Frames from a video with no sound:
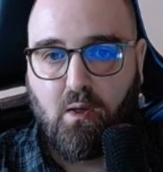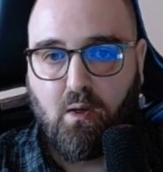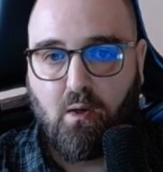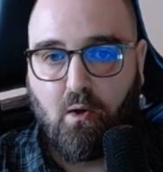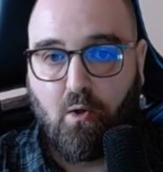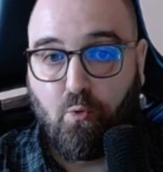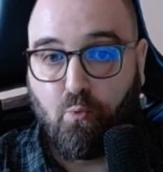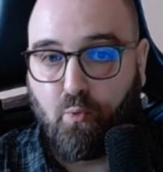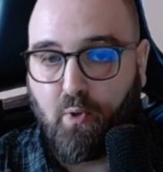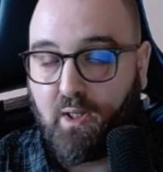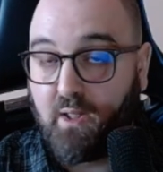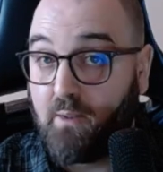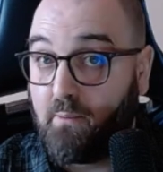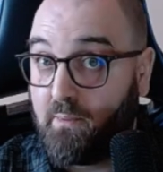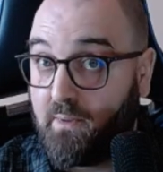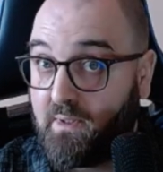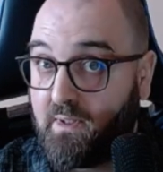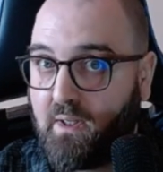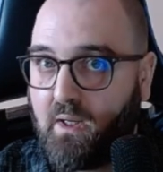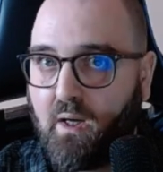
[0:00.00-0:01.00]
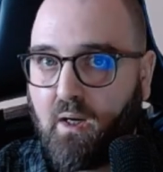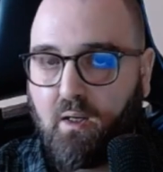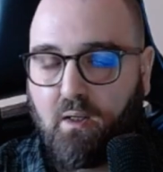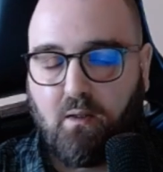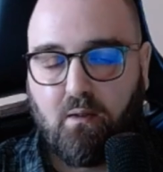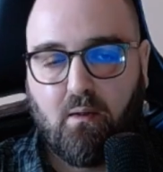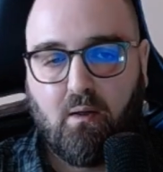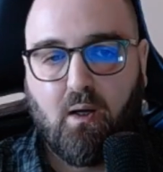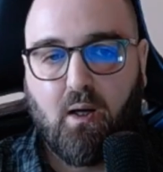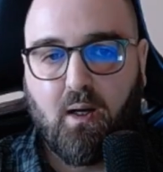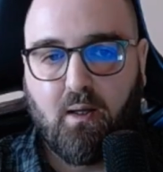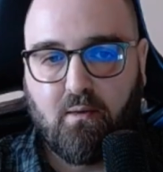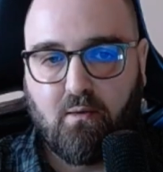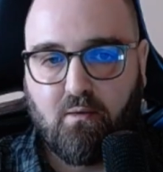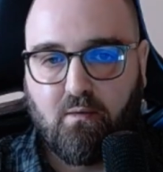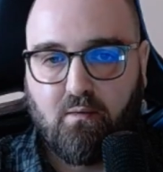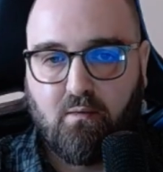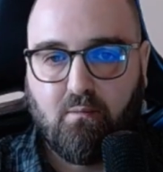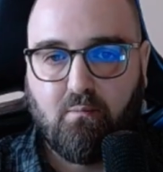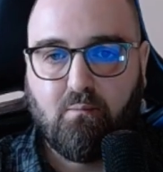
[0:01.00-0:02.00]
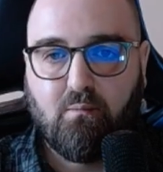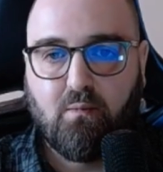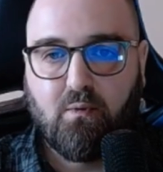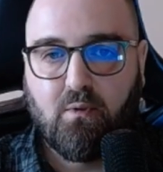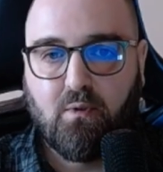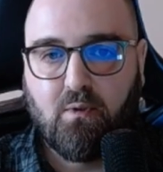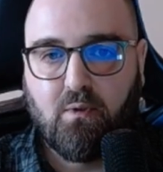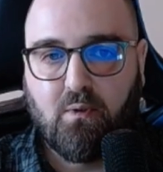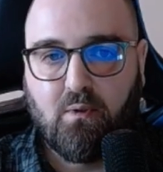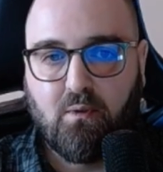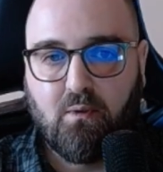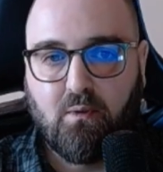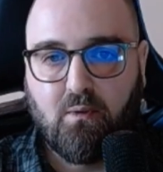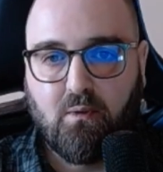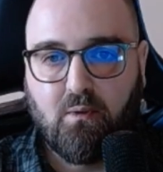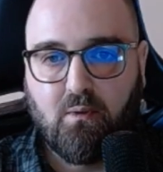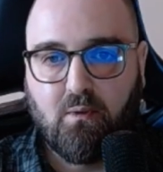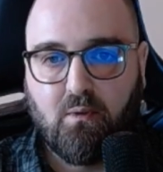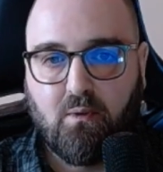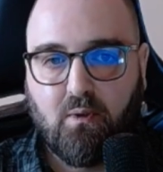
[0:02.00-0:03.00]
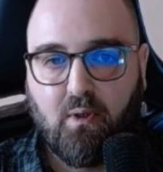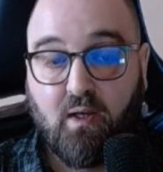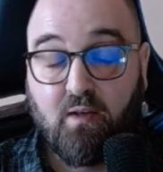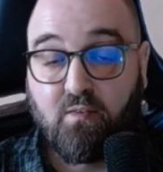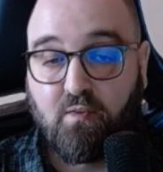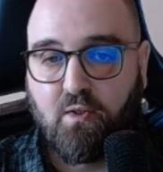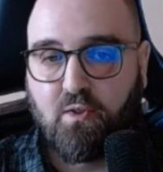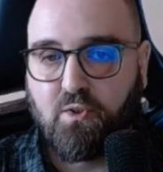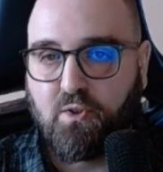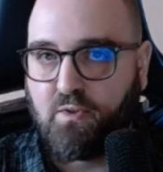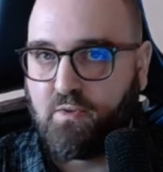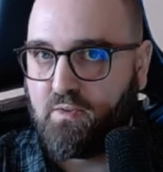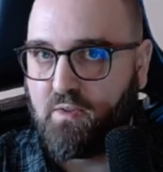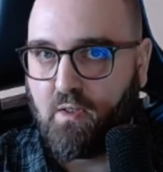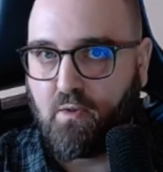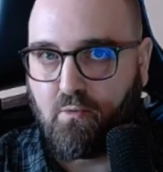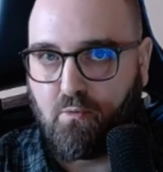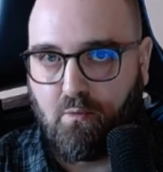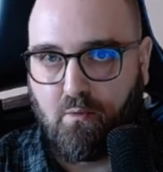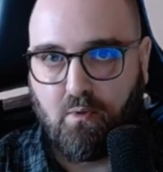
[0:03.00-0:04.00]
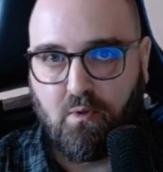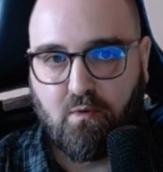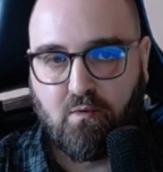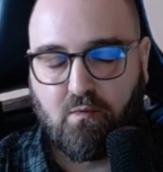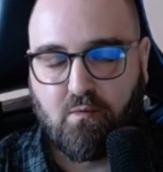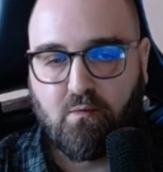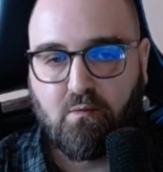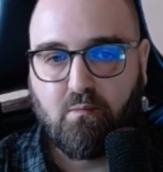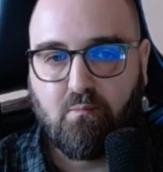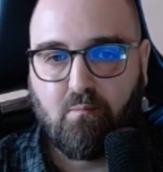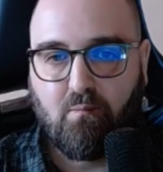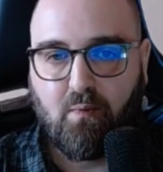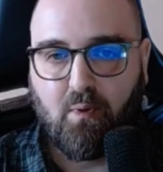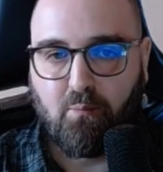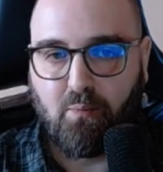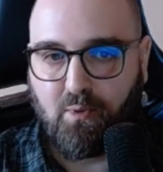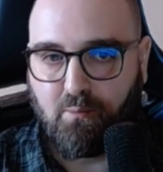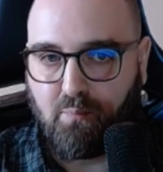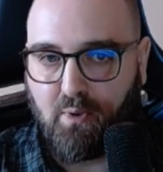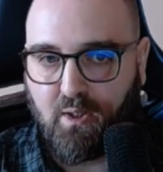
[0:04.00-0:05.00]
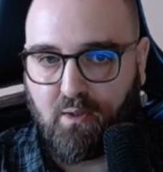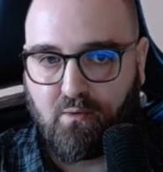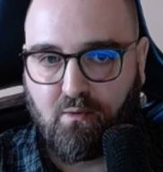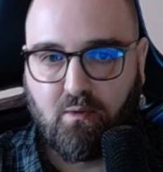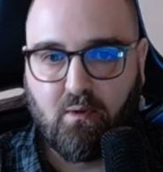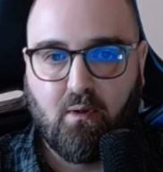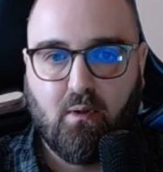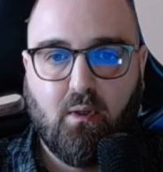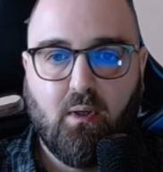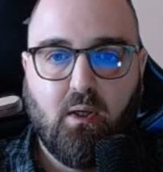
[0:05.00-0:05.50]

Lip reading: already, but there are other extensions that do this a bit better.